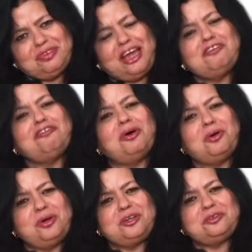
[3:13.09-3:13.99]
and
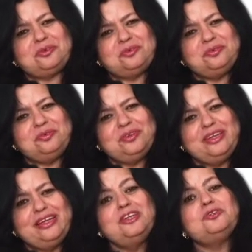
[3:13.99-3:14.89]
follow it
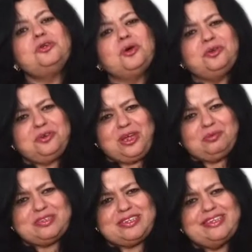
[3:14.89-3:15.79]
through. To your
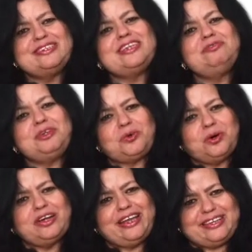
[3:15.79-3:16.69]
dreams, till we
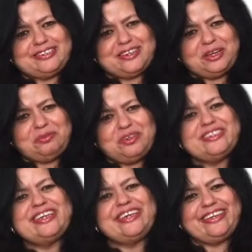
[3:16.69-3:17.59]
talk next time.
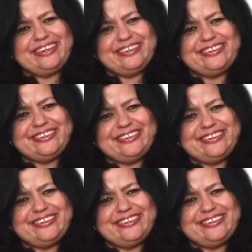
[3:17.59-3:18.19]
Take care.